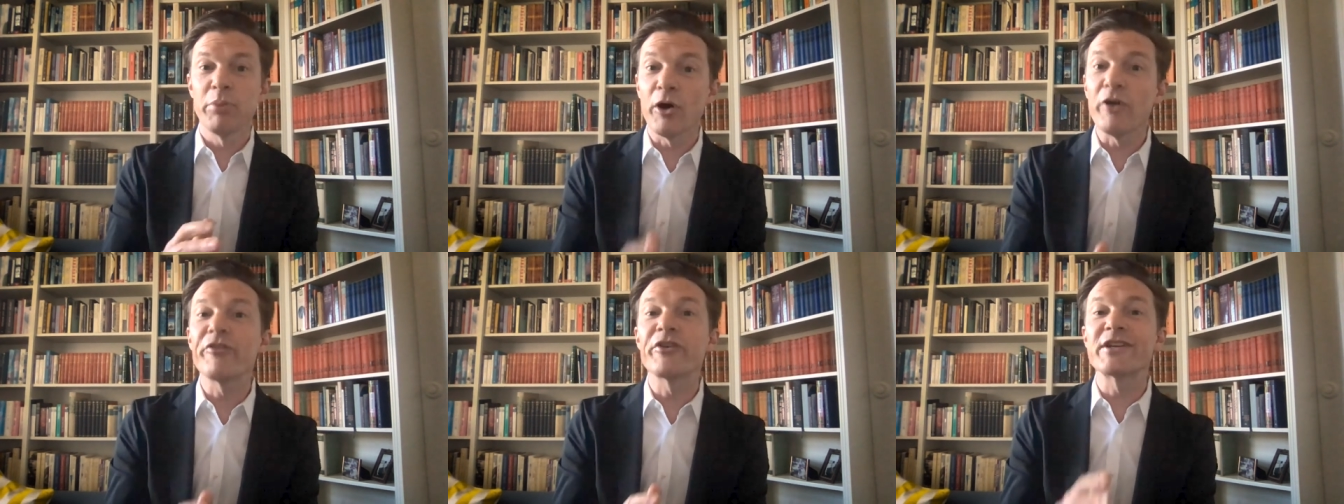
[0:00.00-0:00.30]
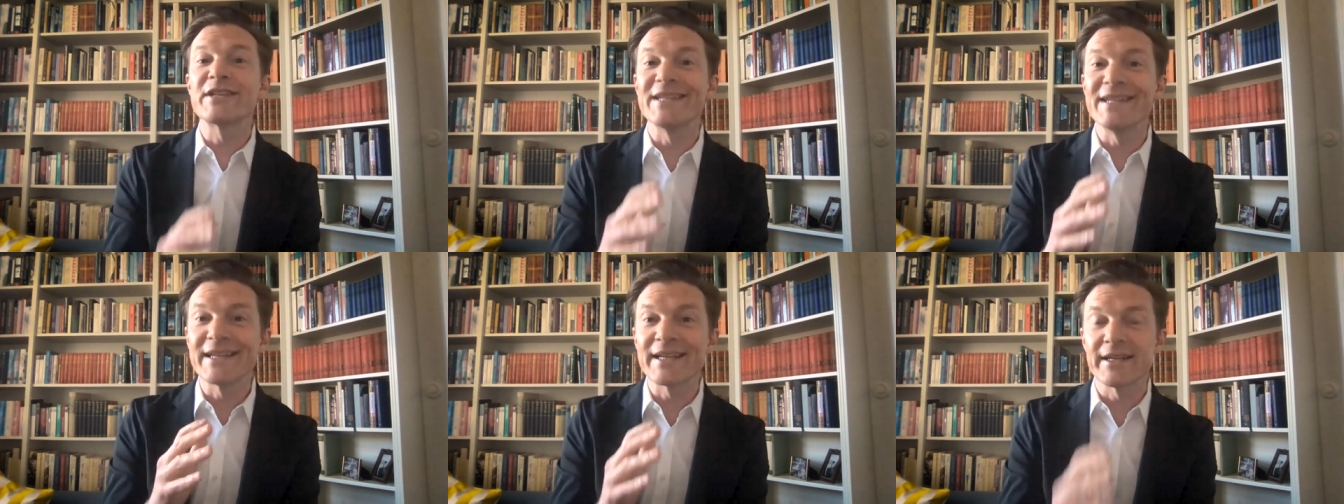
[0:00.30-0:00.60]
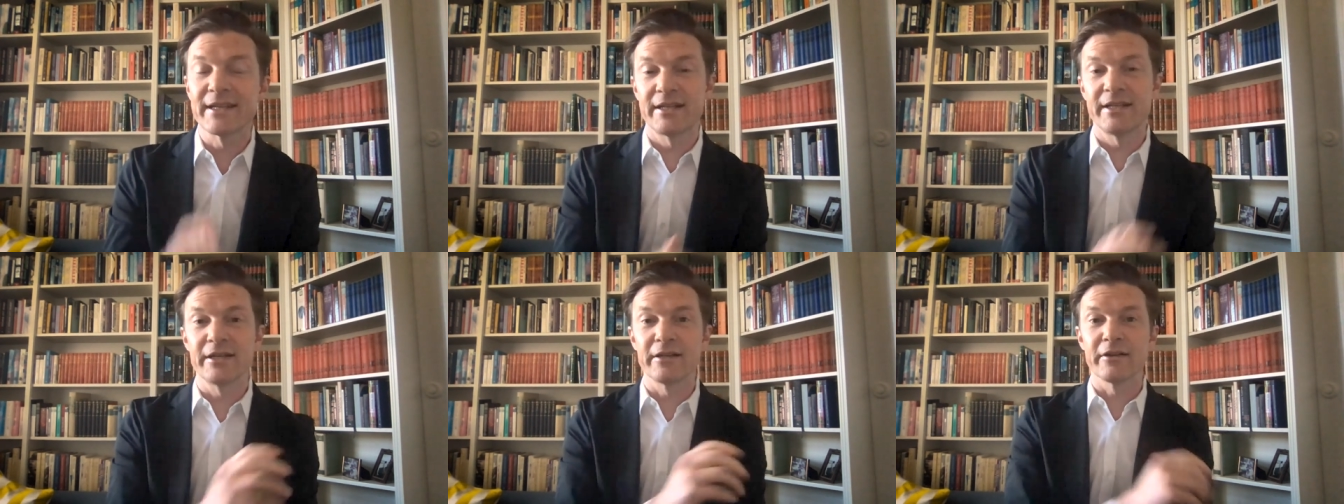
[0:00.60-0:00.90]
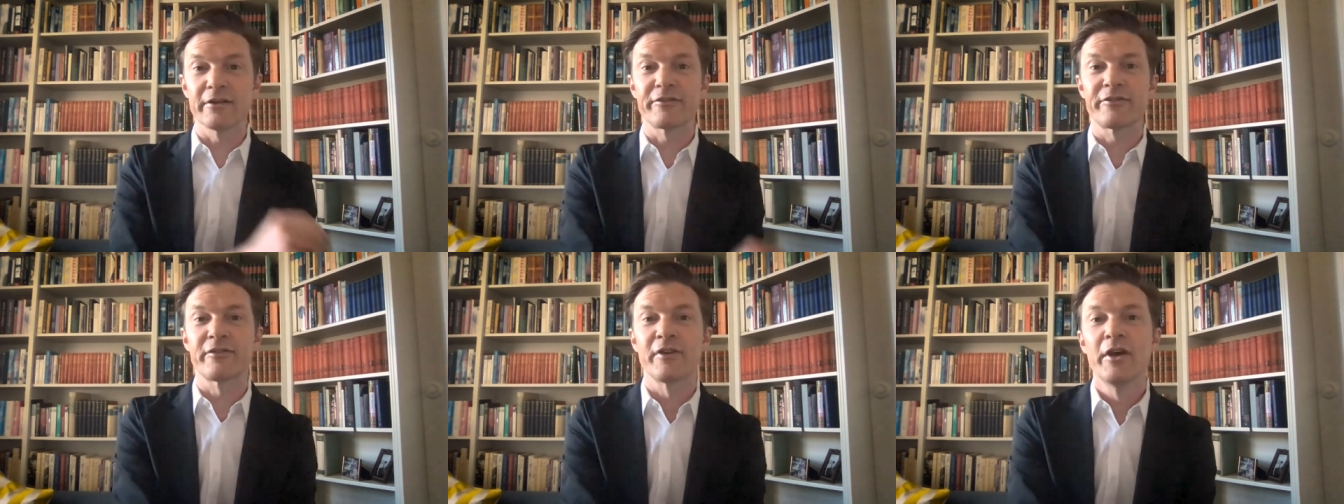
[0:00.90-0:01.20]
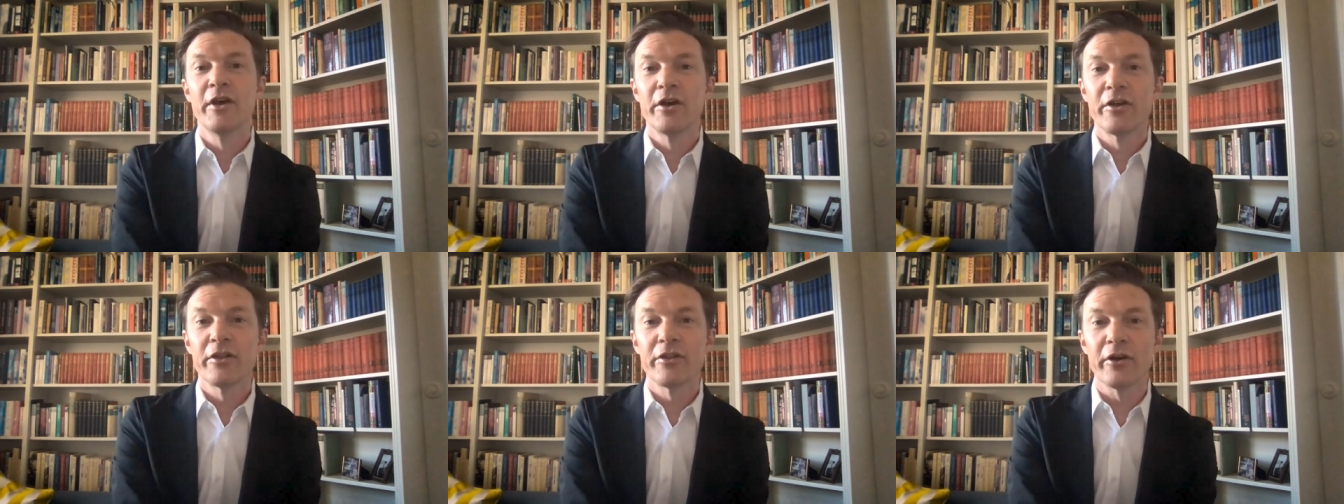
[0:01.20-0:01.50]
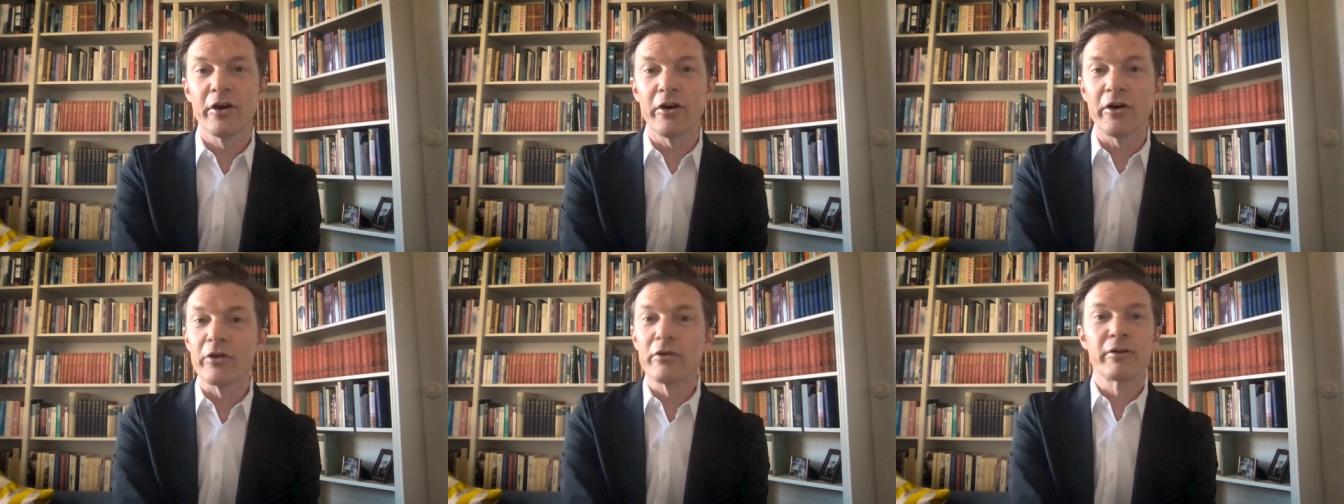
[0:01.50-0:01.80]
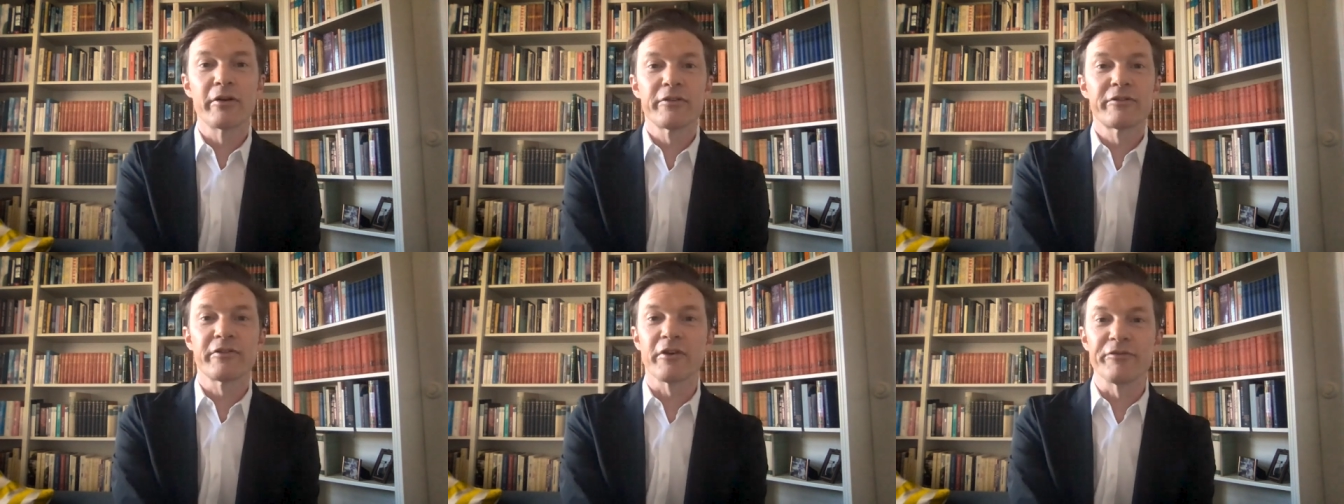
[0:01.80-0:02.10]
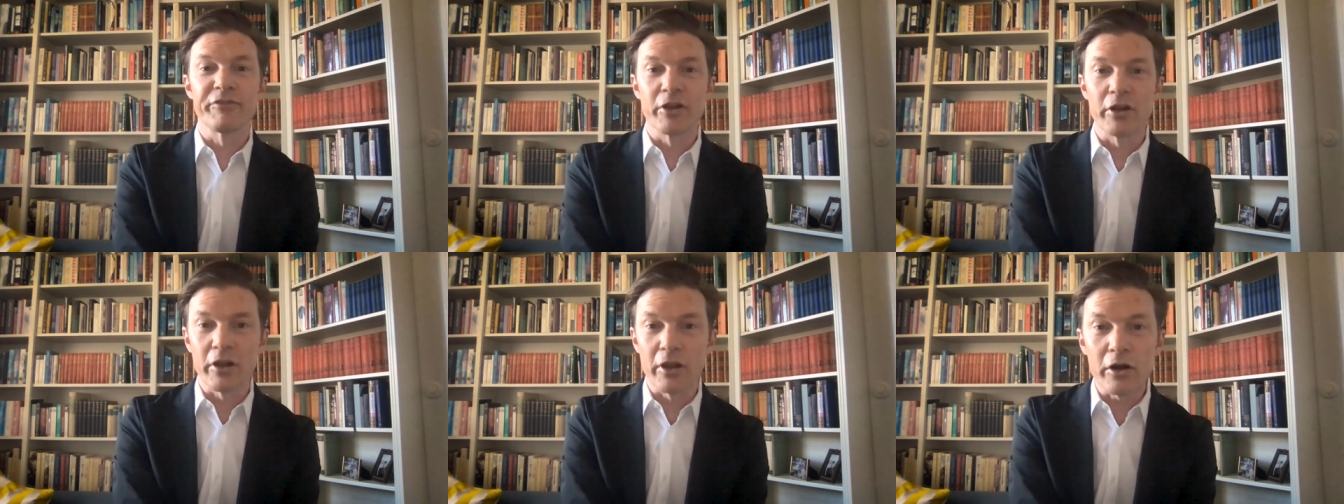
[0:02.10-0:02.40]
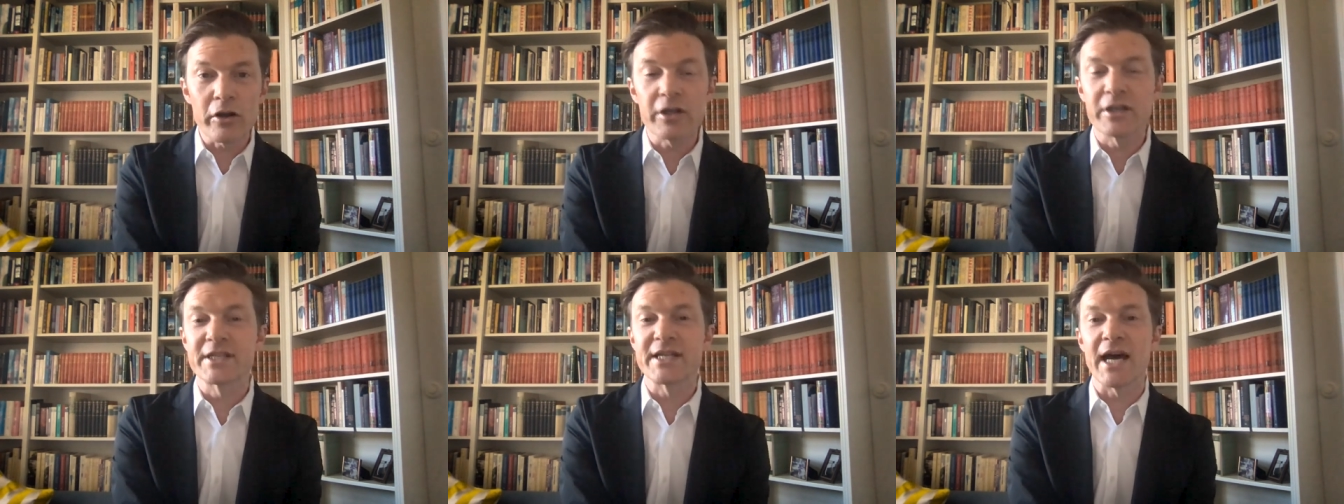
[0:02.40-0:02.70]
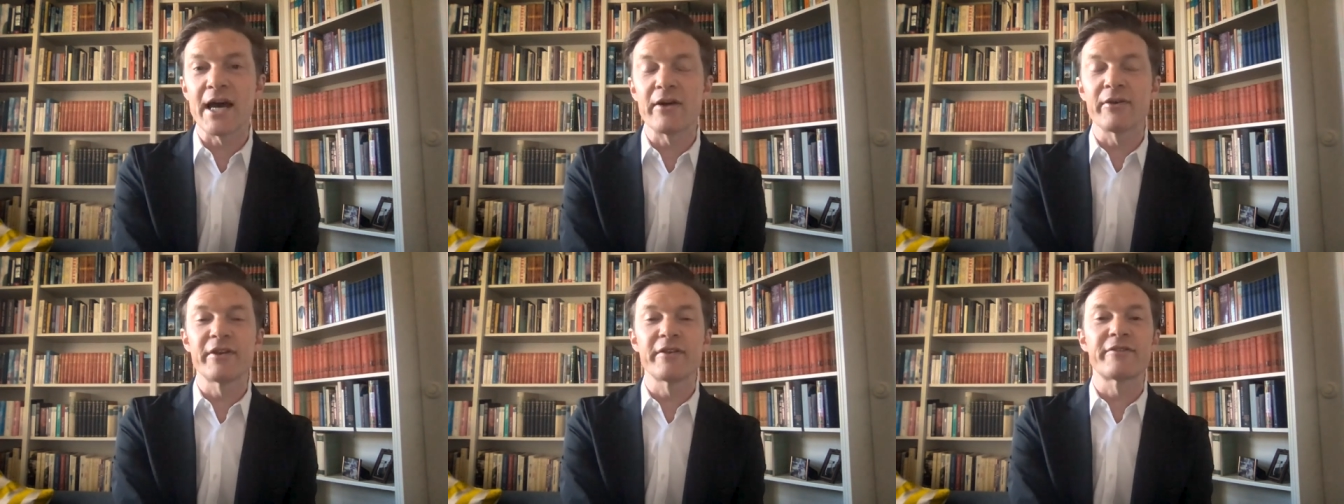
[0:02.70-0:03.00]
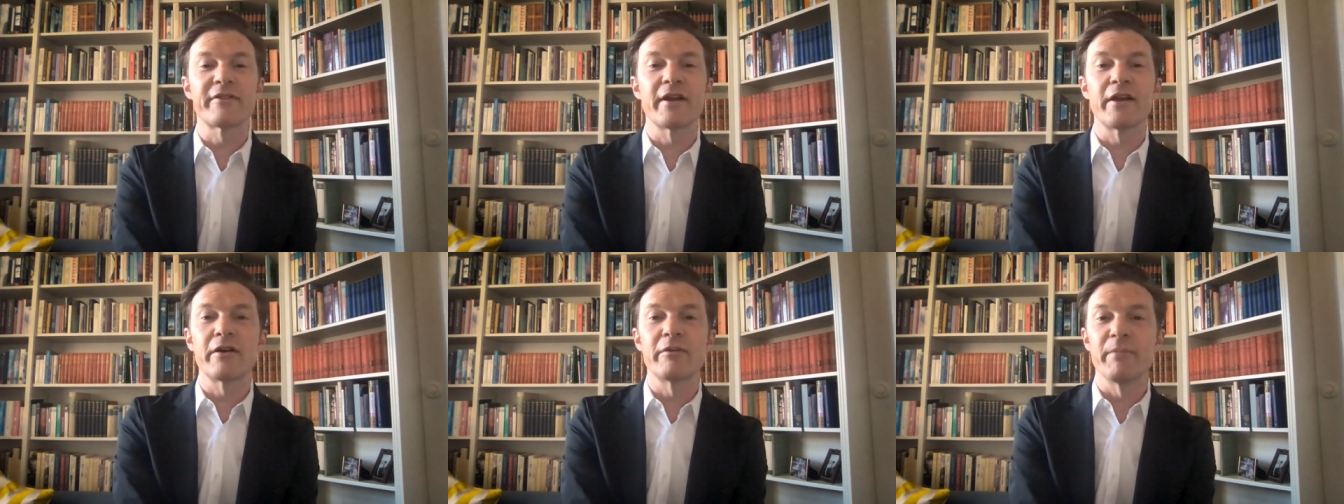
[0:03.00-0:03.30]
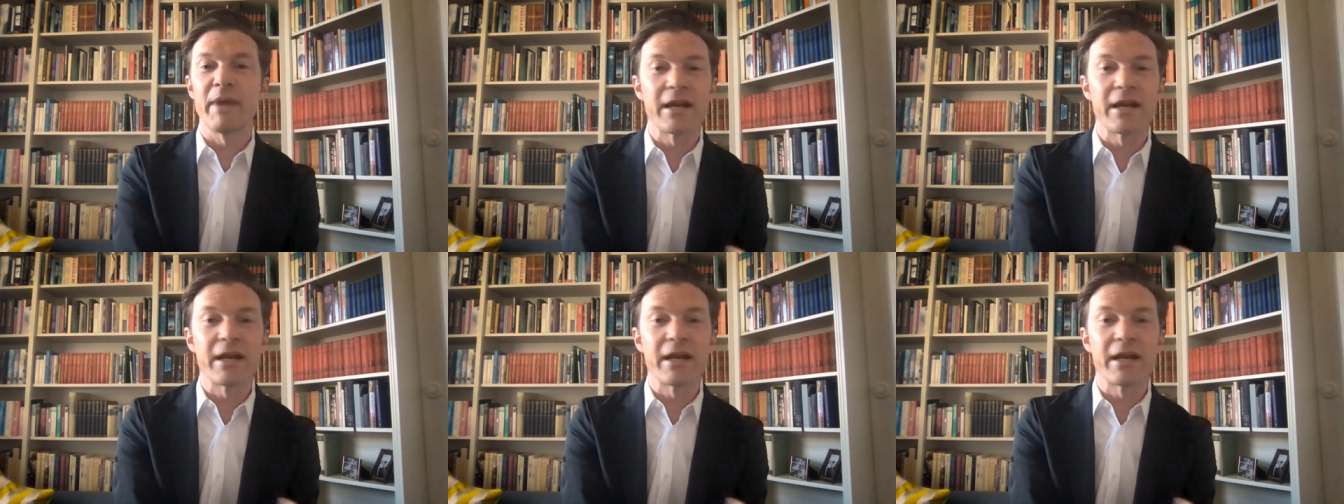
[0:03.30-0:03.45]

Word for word: Poverty kills. The horrors of the lockdown is there,